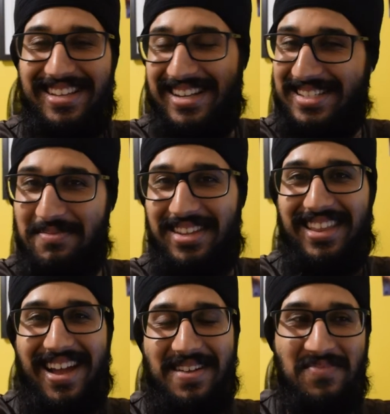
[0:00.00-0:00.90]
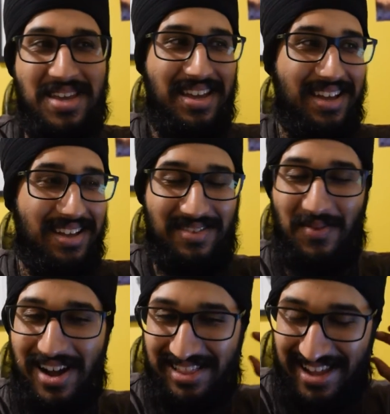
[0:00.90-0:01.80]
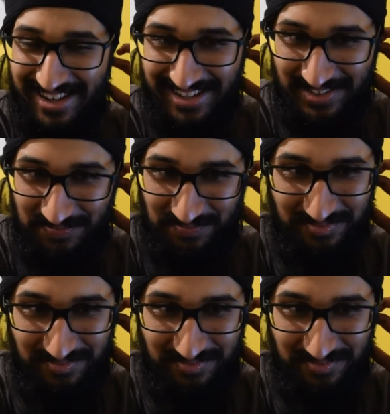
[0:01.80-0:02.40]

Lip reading: I submit that a while later.